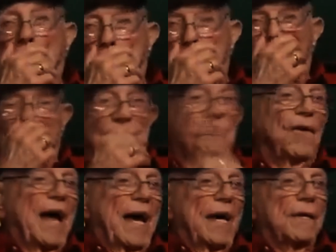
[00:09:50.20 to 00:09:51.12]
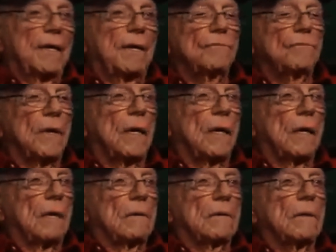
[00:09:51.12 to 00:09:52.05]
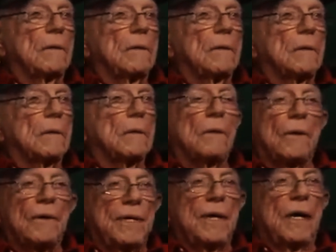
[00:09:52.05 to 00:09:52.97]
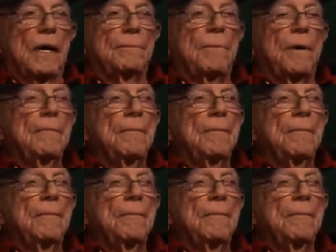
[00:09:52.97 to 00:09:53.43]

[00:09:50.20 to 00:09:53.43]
That flag going up